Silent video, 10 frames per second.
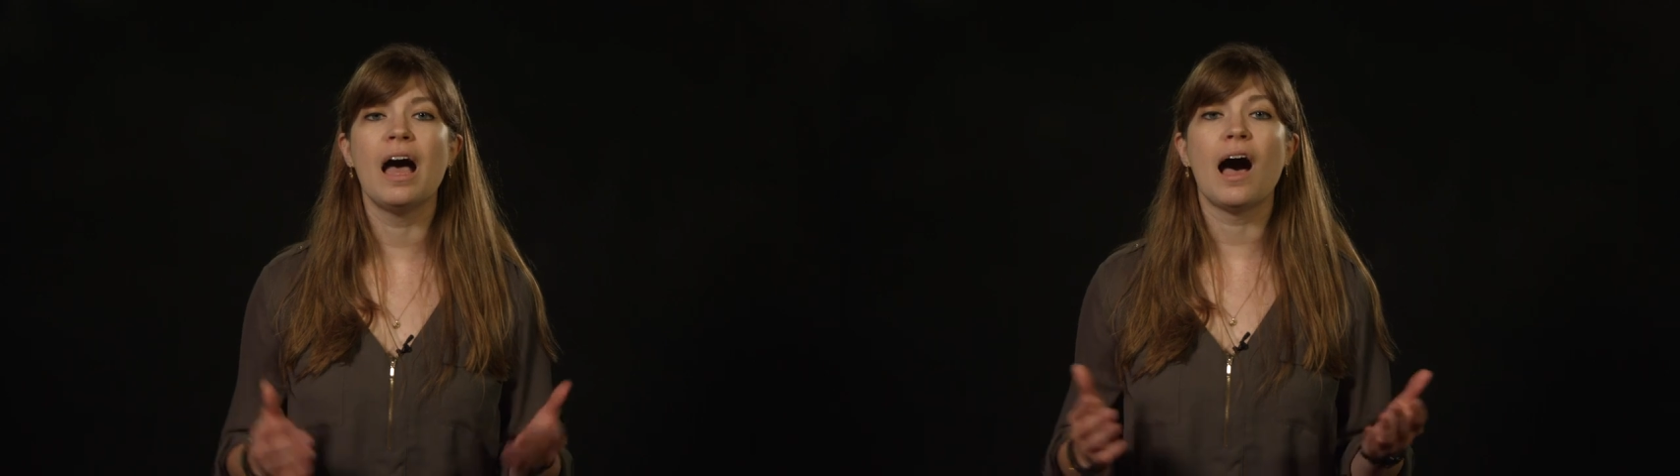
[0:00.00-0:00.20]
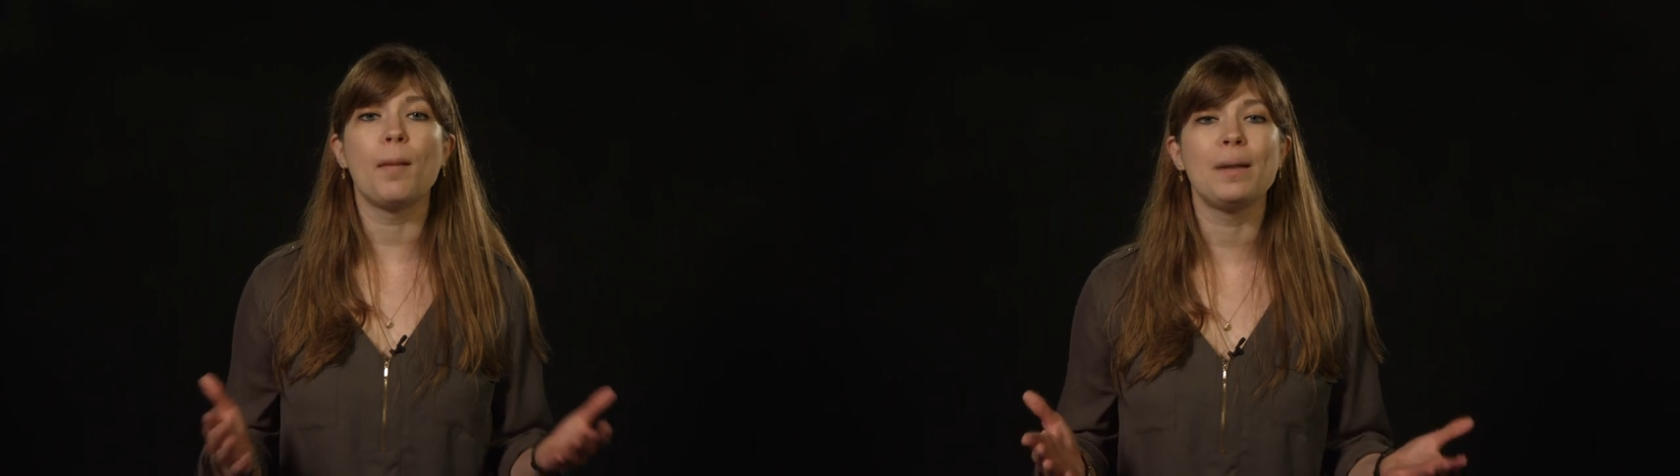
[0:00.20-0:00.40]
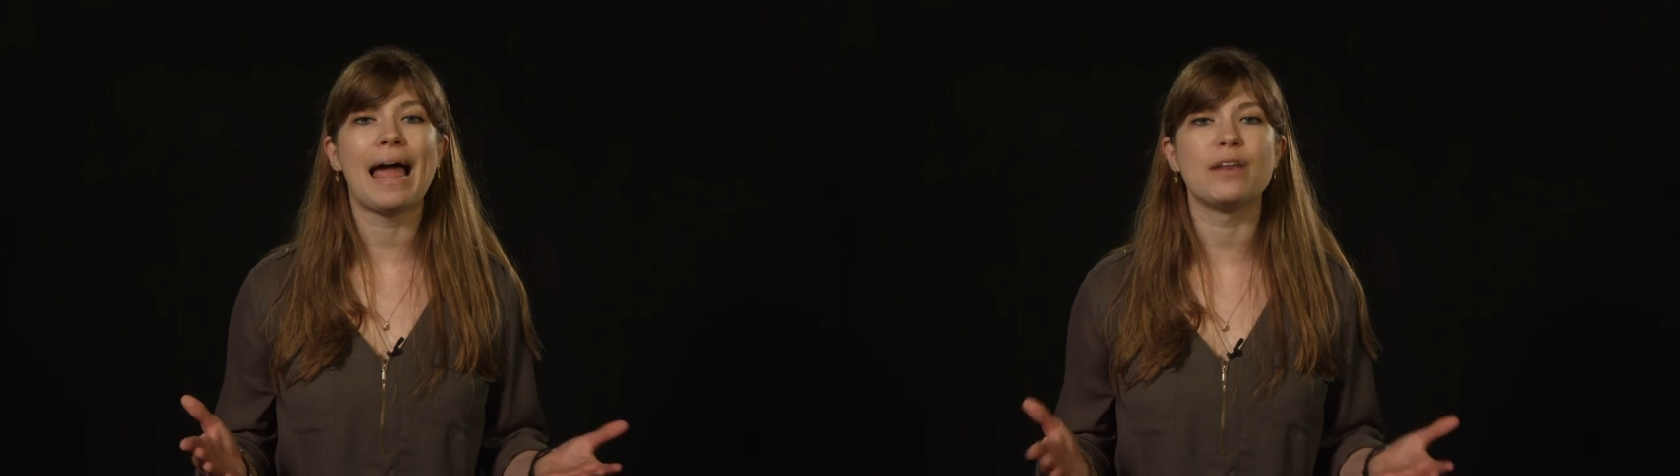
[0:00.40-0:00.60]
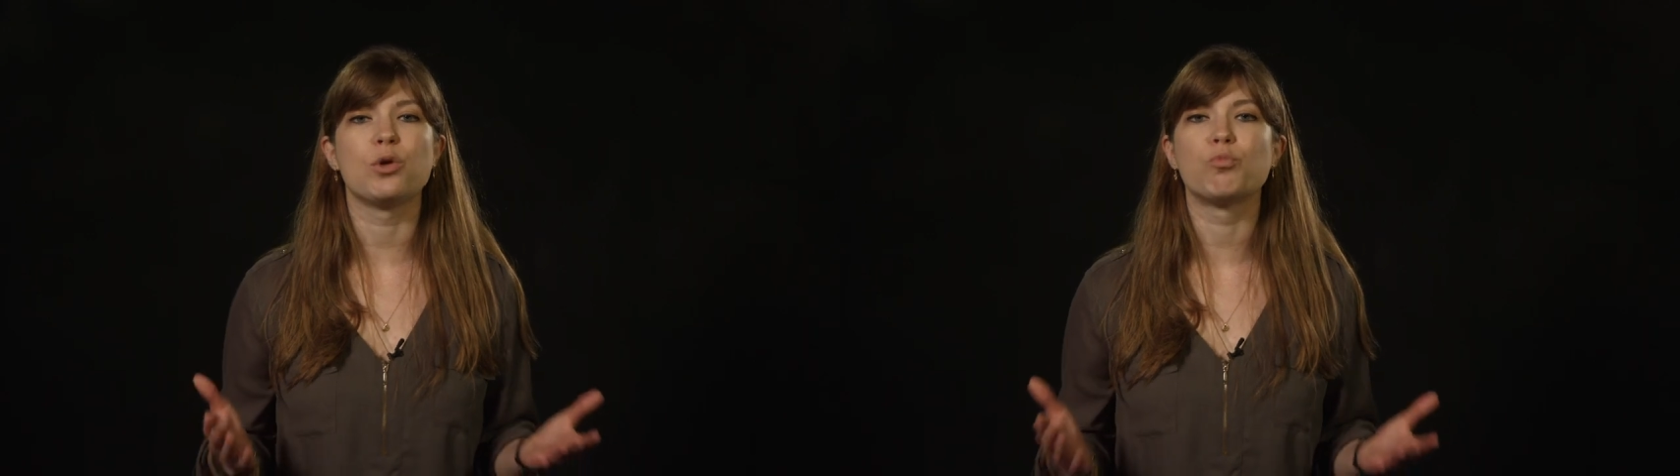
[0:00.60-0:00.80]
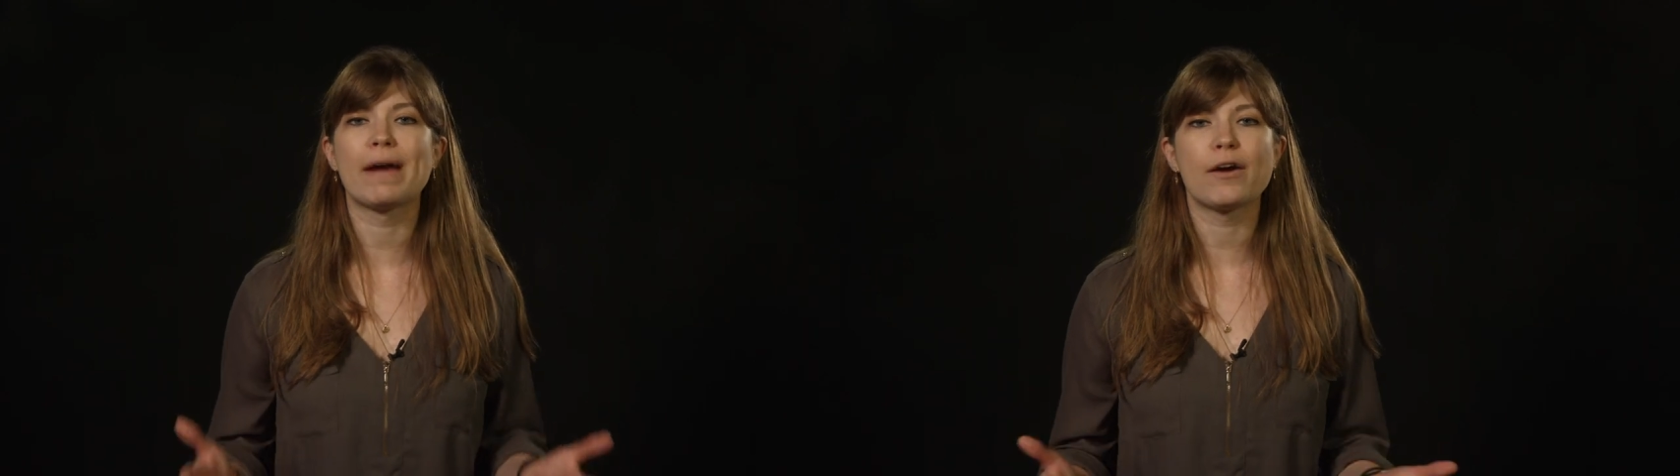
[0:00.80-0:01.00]
Hubble had the
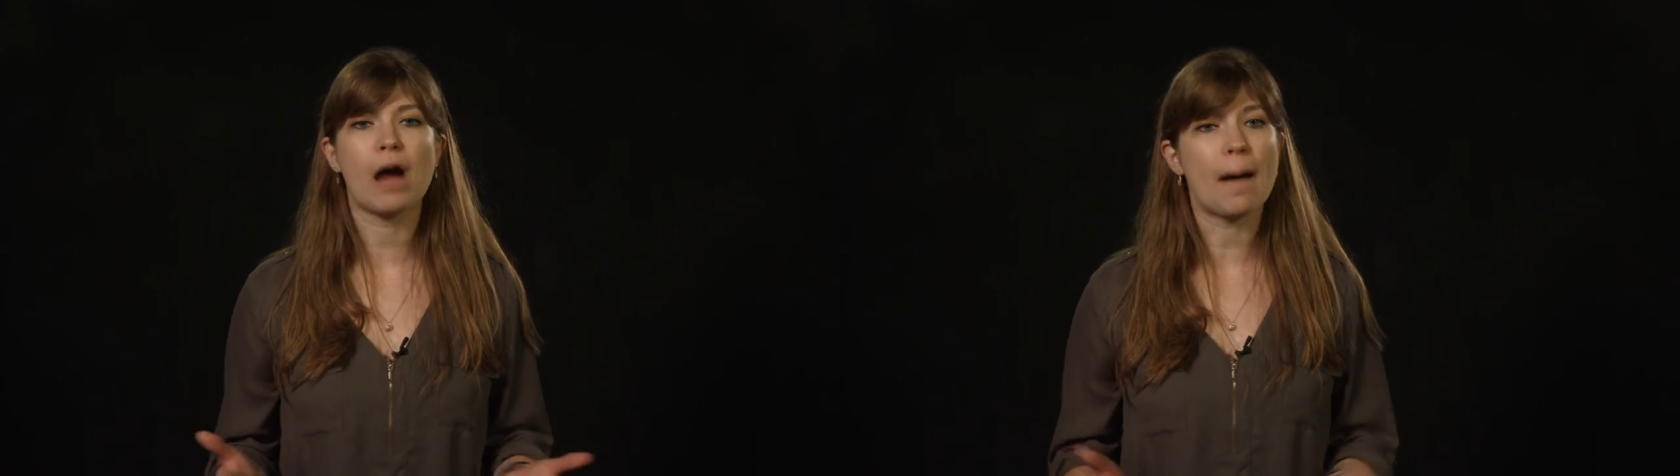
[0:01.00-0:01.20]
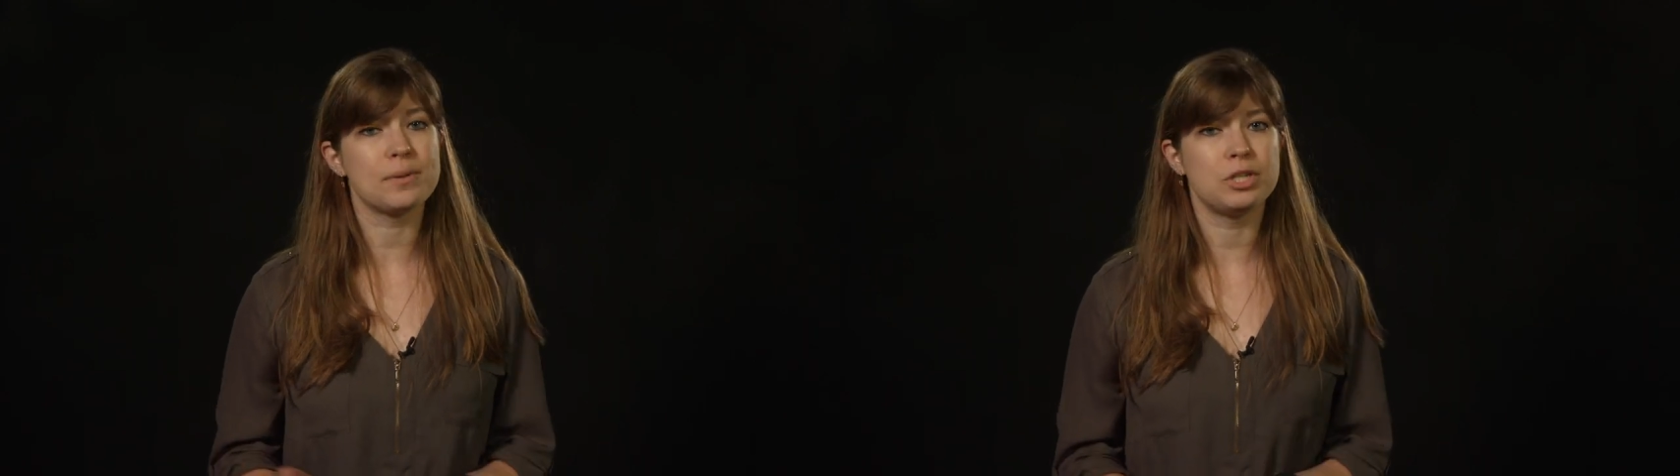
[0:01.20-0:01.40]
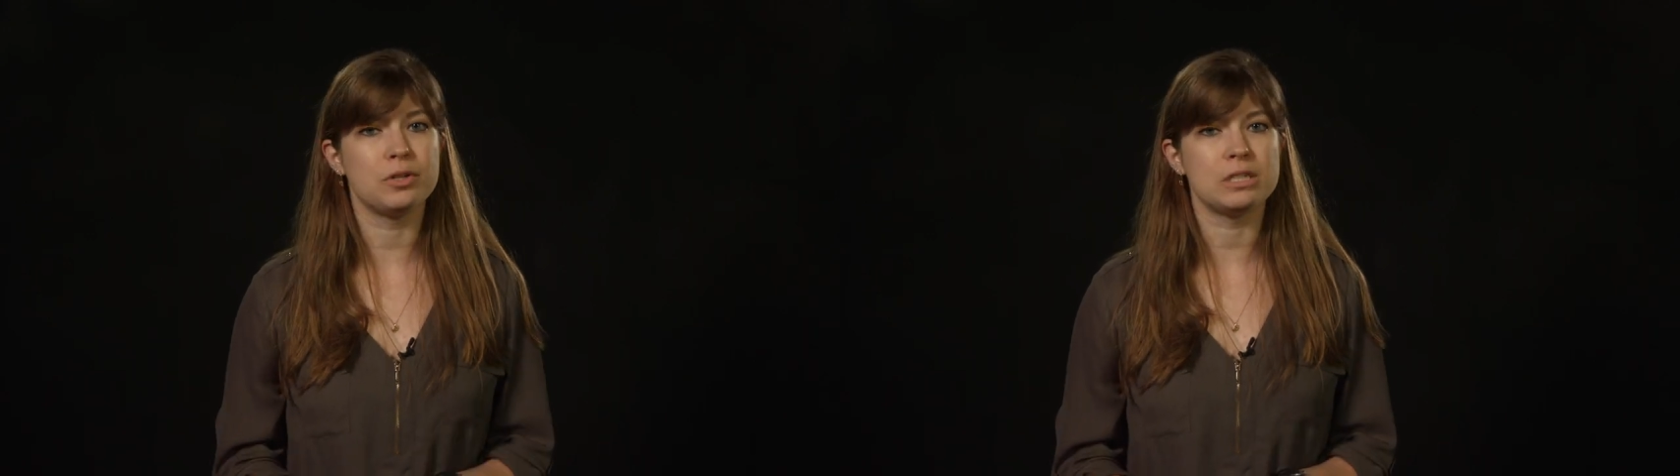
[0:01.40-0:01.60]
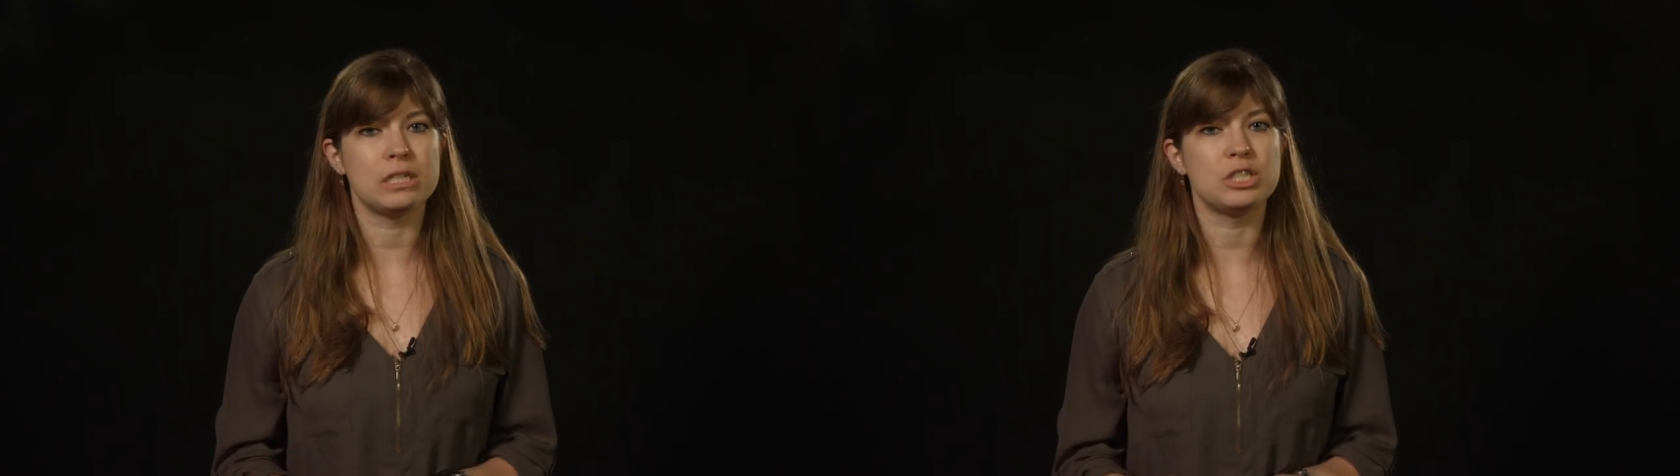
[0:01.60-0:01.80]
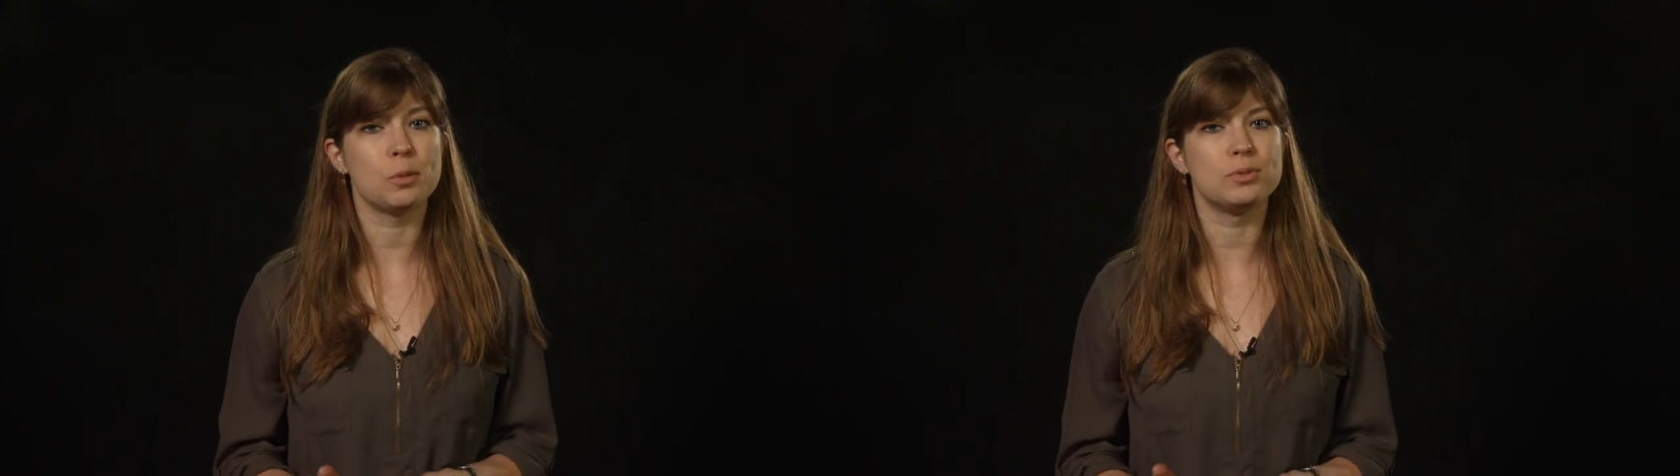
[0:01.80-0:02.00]
rare
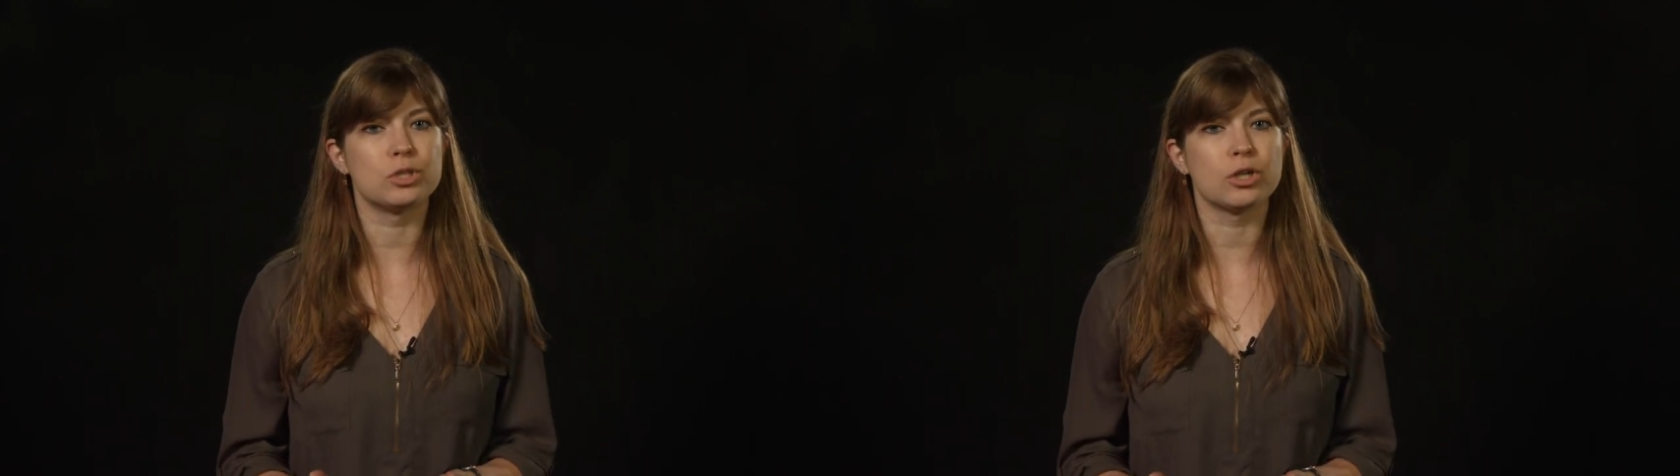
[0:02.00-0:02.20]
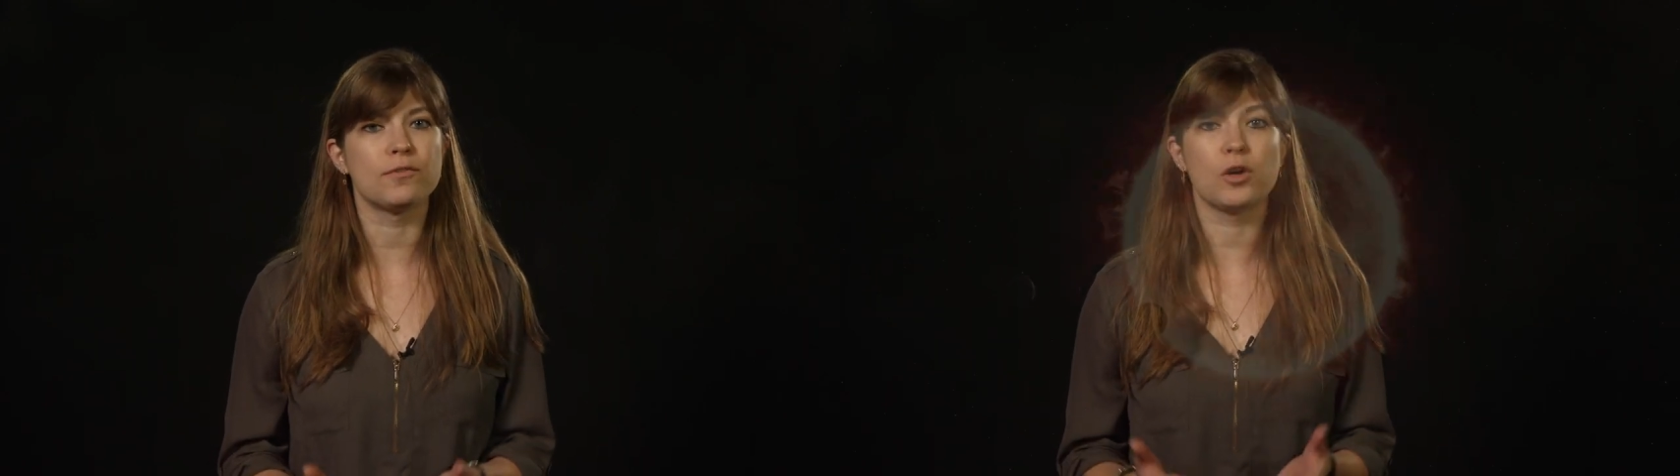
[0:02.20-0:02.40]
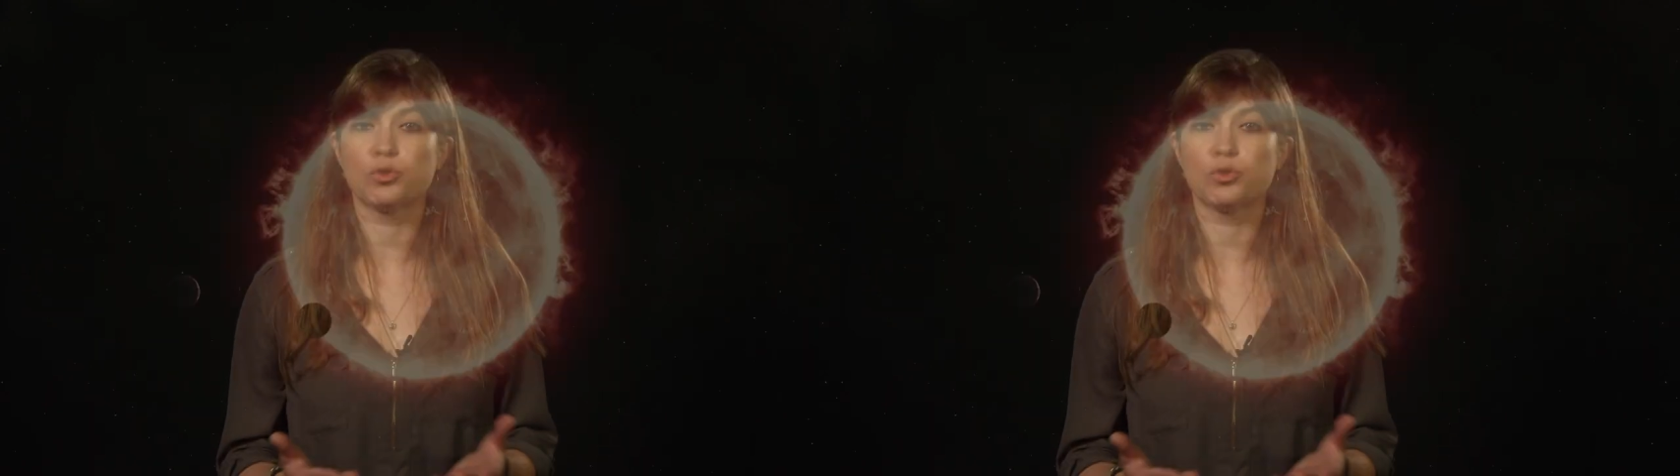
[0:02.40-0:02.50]
opportunity to observe a